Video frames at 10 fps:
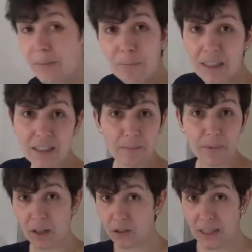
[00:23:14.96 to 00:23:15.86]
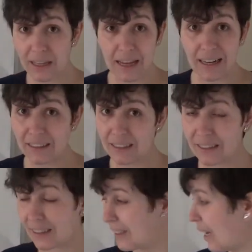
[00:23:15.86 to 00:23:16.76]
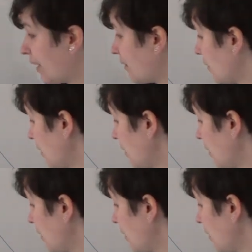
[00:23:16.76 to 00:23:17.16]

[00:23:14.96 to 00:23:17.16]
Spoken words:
matter because the analysis is the same.